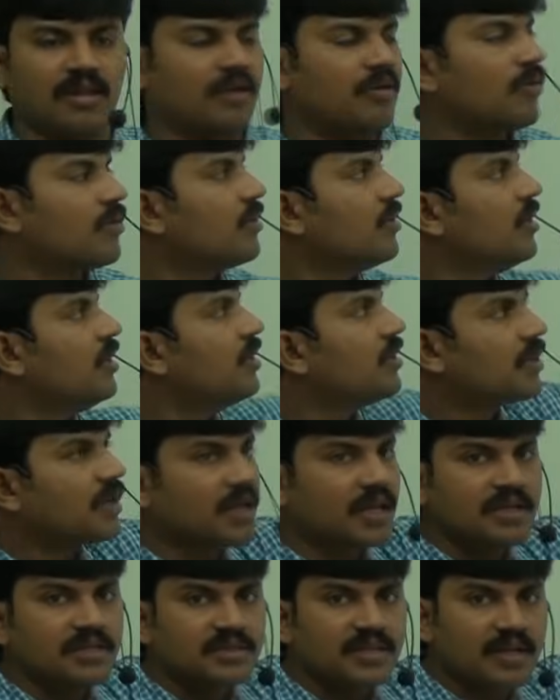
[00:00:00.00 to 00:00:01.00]
allowed.
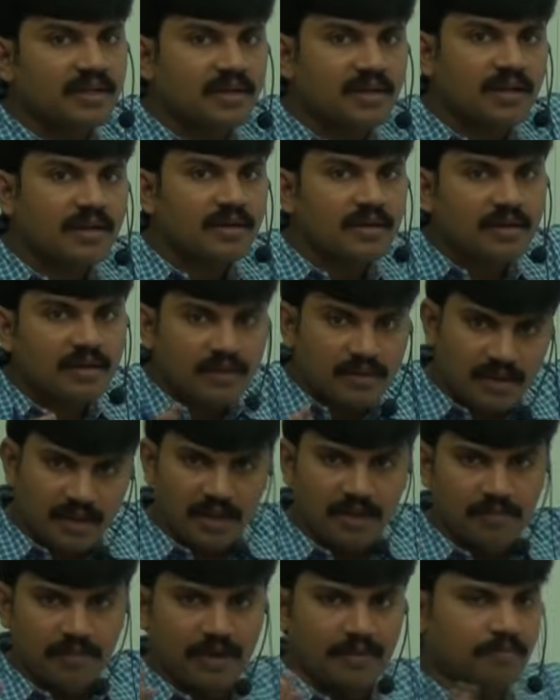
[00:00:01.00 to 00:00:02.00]
Tree set and
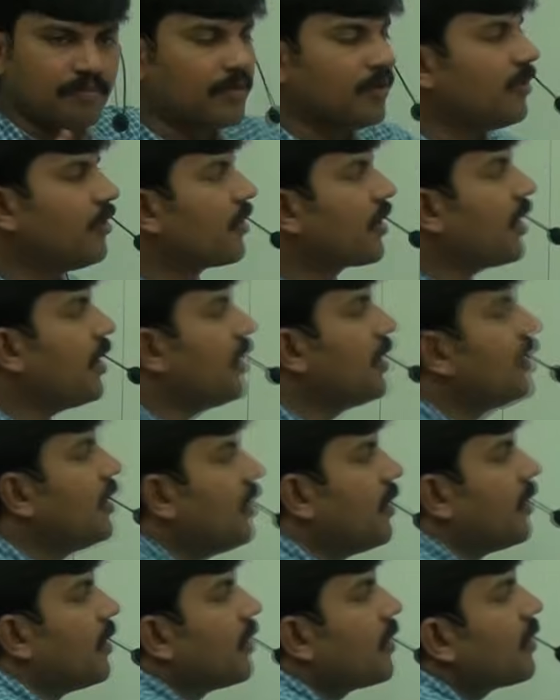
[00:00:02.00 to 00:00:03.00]
tree map. Okay,
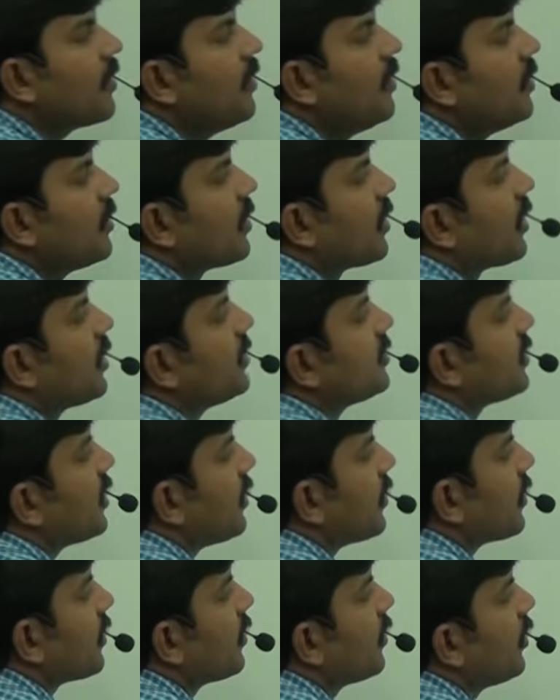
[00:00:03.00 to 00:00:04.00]
here tree
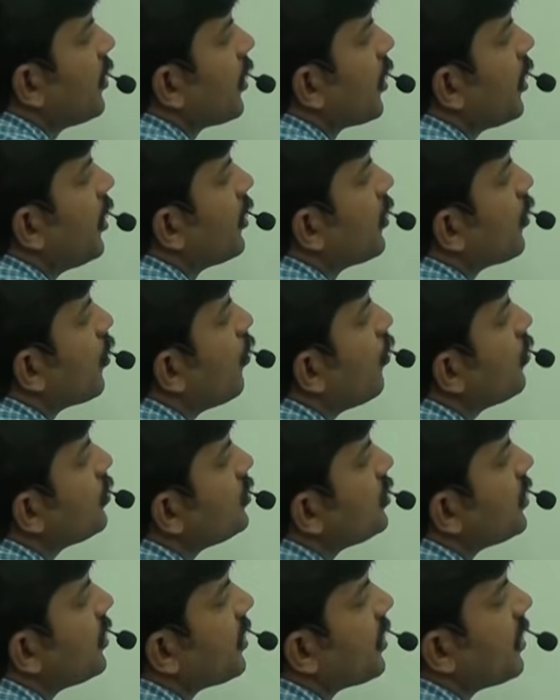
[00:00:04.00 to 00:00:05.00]
set,
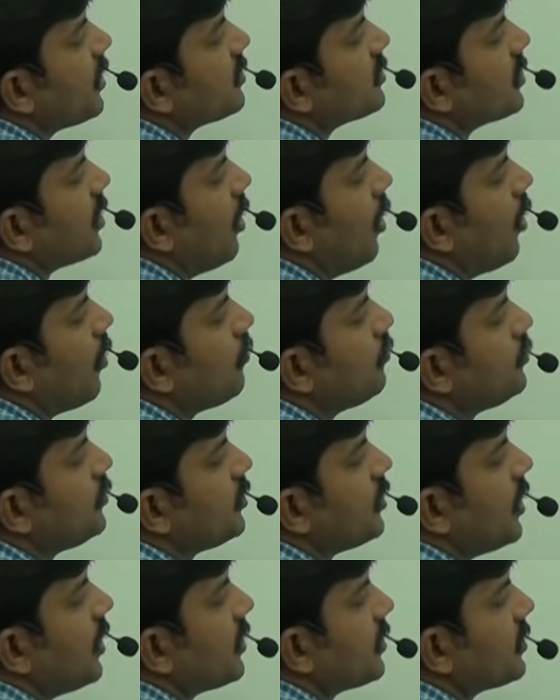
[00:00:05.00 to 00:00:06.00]
heterogeneous
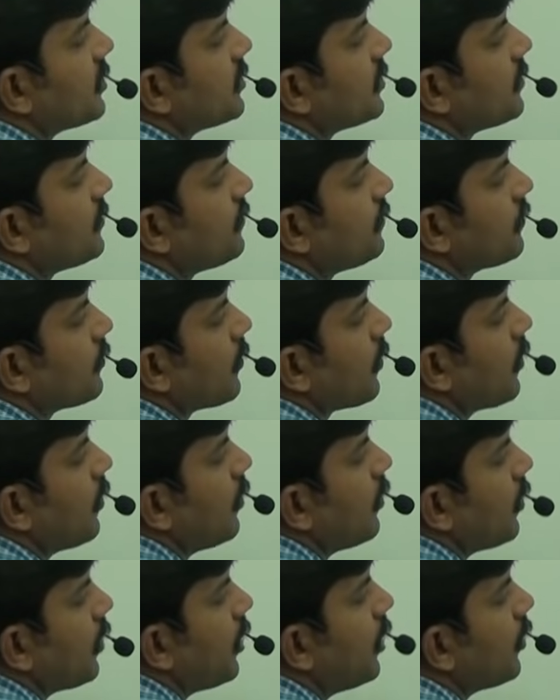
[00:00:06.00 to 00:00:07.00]
objects.
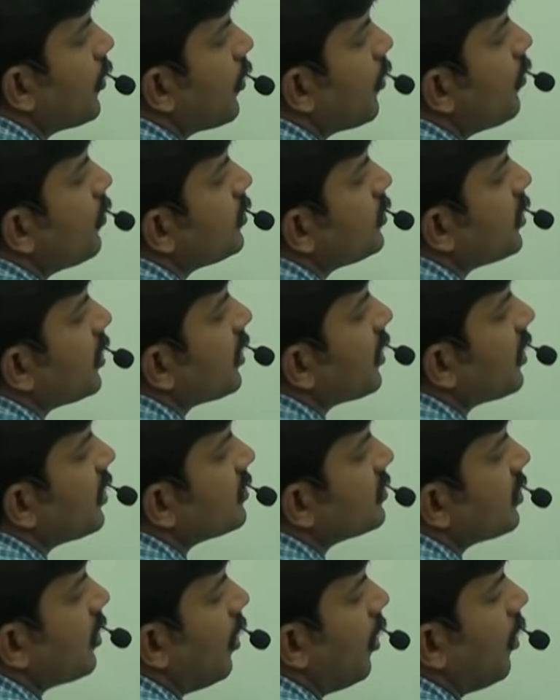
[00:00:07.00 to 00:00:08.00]

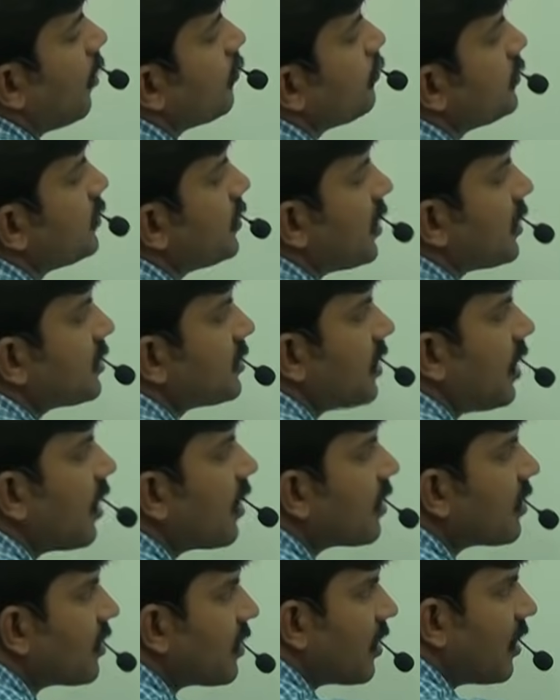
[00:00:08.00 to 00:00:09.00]
Heterogeneous objects
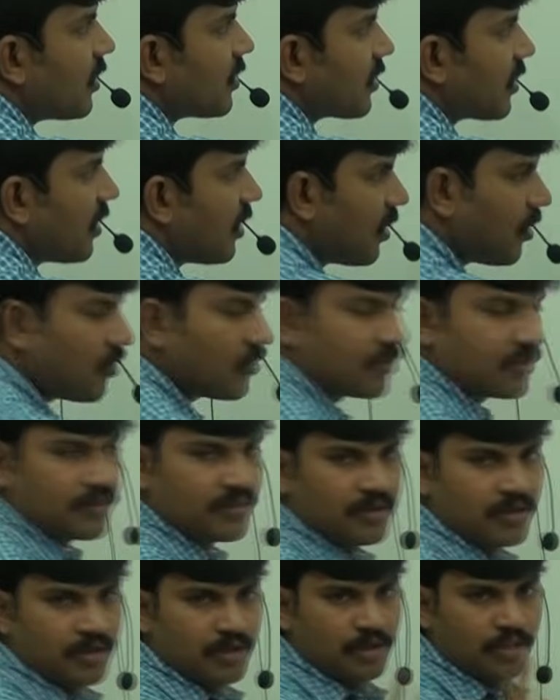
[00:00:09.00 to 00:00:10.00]
are not allowed.
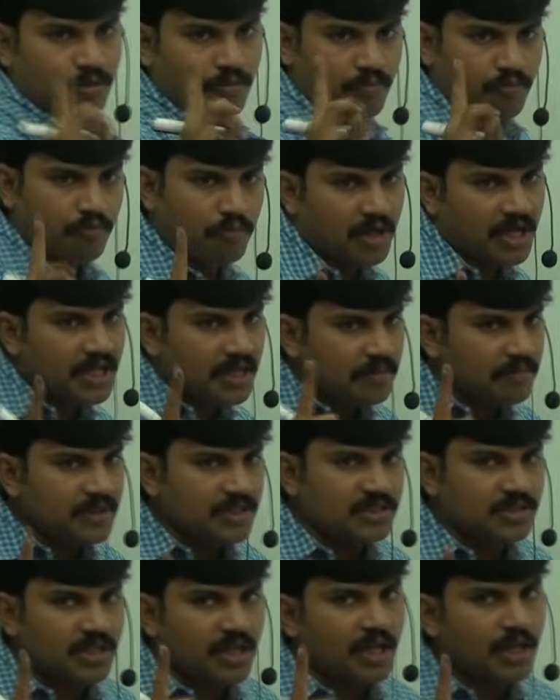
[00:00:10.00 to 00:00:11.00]
By
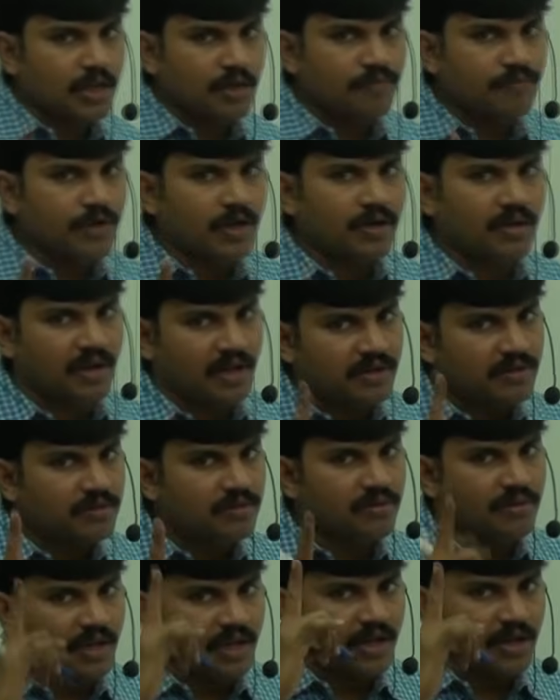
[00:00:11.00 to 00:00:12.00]
mistake, if you are trying
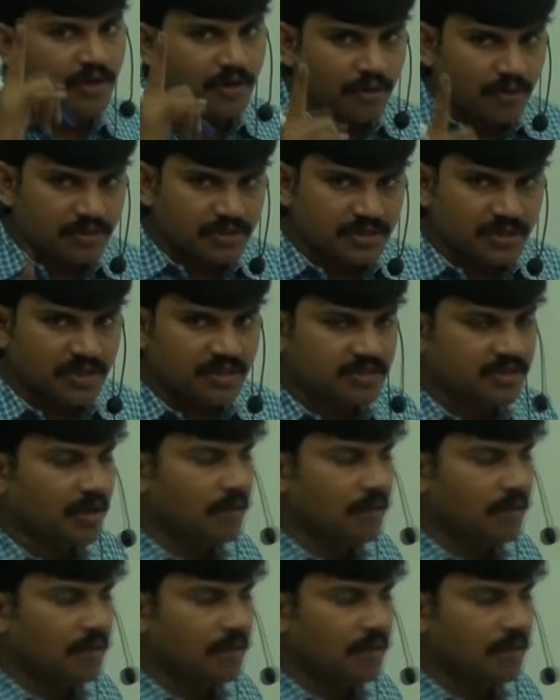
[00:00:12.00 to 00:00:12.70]
to take heterogeneous